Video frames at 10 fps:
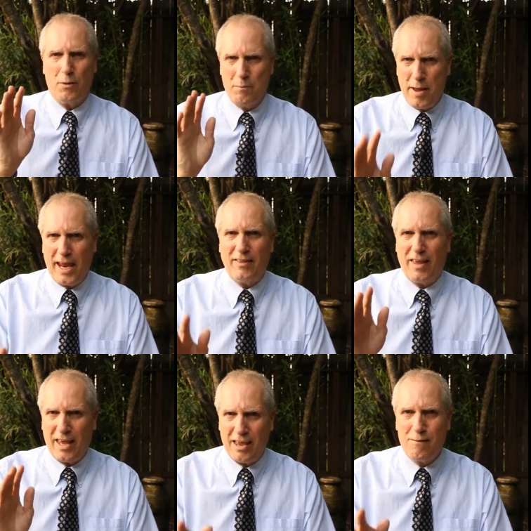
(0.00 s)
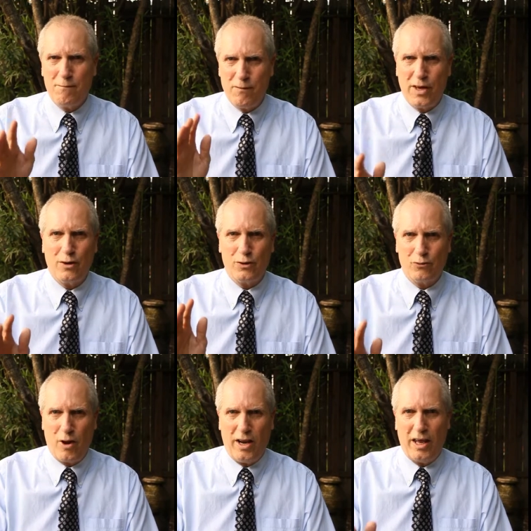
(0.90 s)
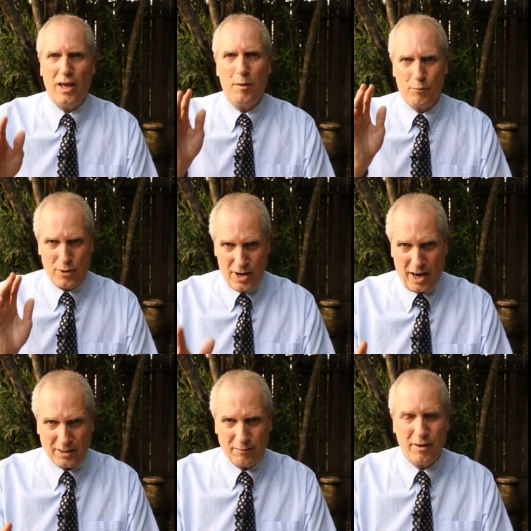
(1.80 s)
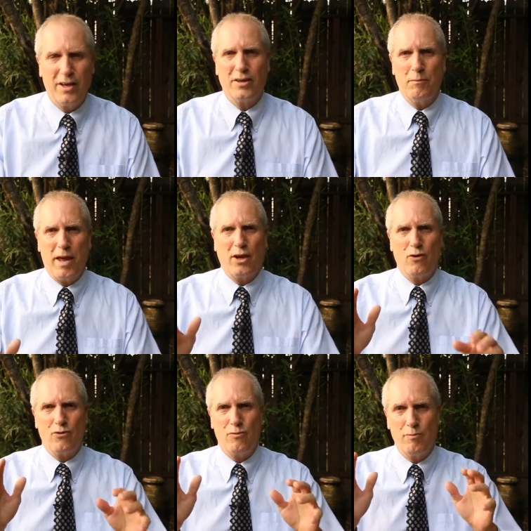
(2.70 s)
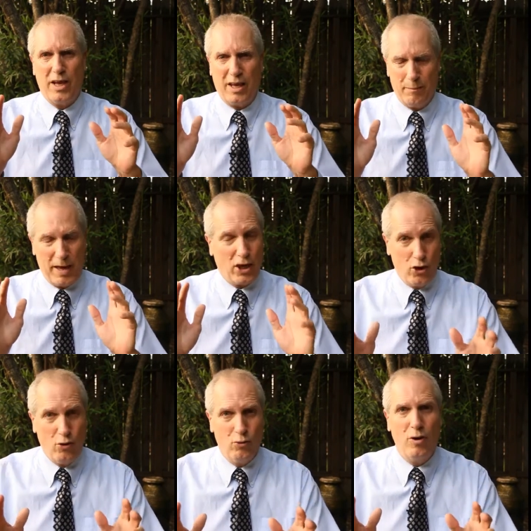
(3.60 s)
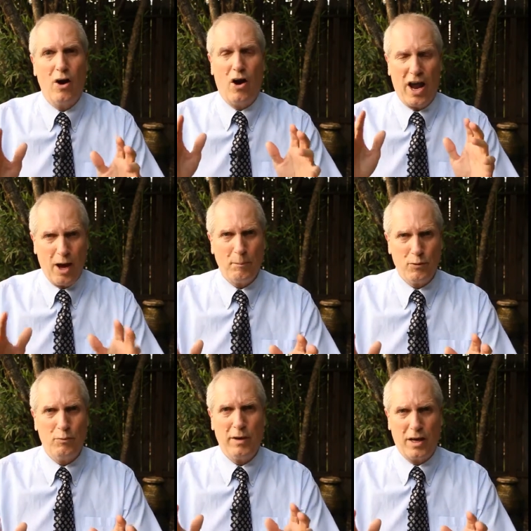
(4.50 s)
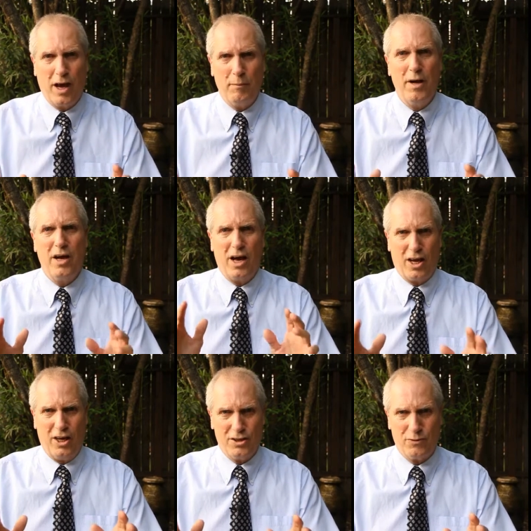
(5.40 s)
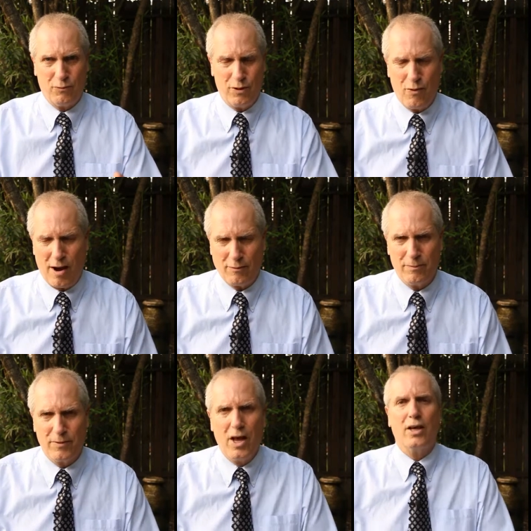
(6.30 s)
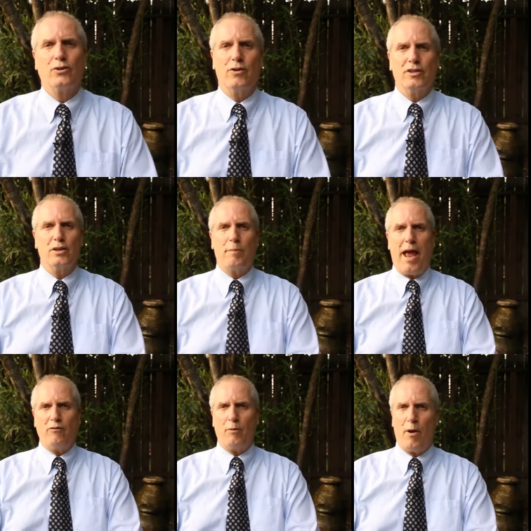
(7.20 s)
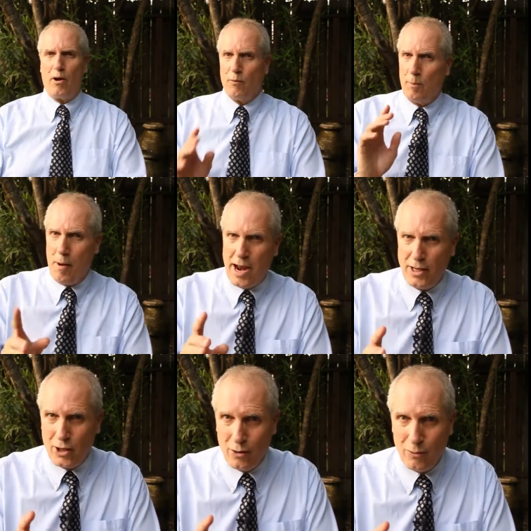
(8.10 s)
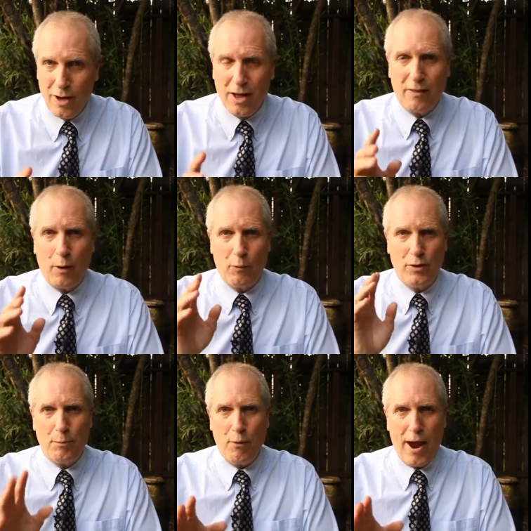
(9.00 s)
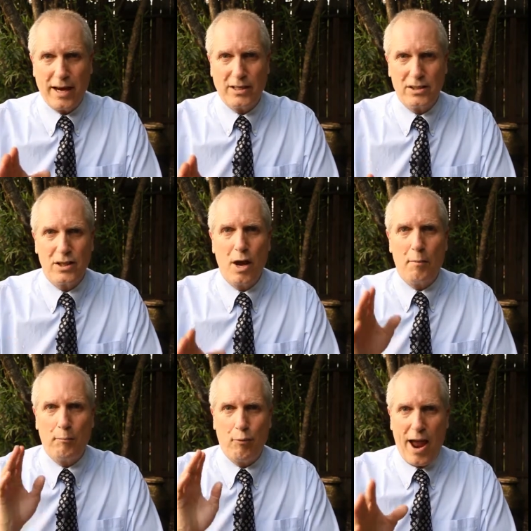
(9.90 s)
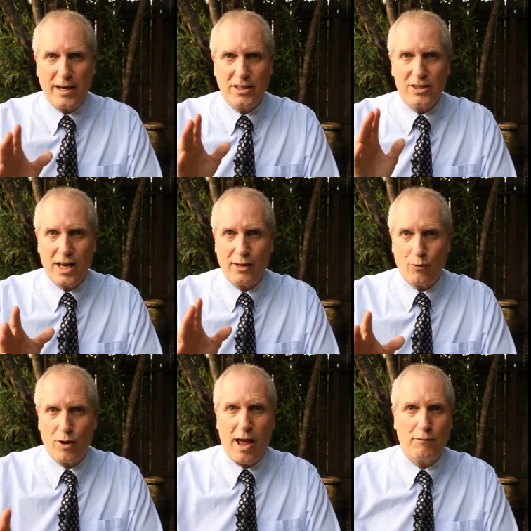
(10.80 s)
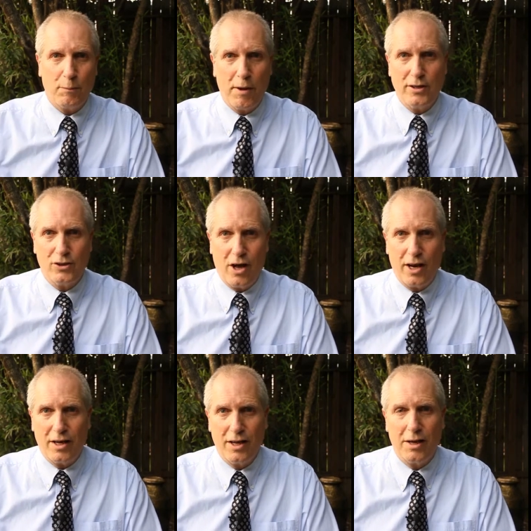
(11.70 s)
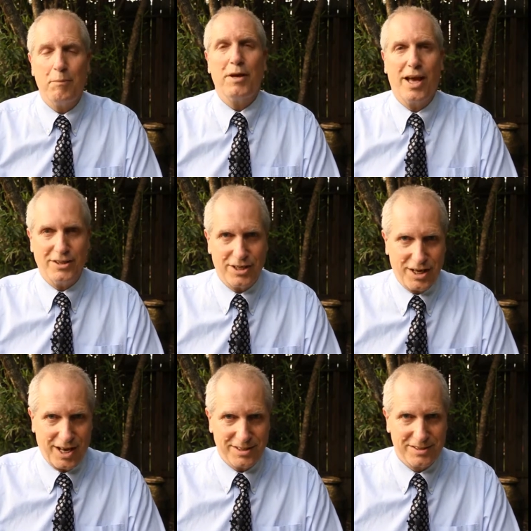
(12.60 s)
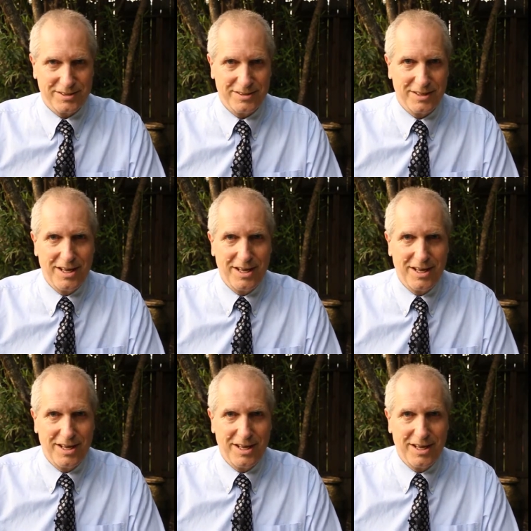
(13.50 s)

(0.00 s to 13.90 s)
To make the in-vehicle training productive, to make, your, make you or help you become a collision-free driver. So this is Patrick Barrett reminding you that when you practice, practice like your life depends on it, because it does.